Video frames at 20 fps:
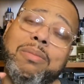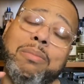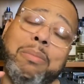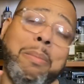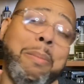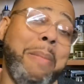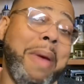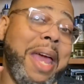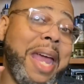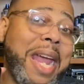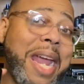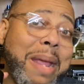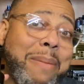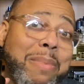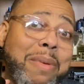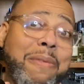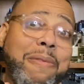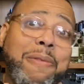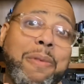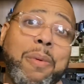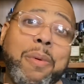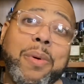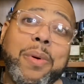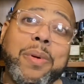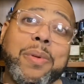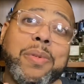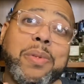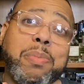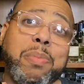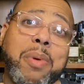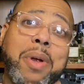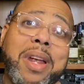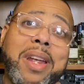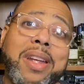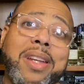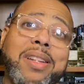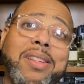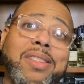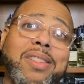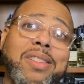maybe four
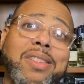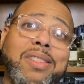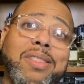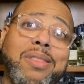sprays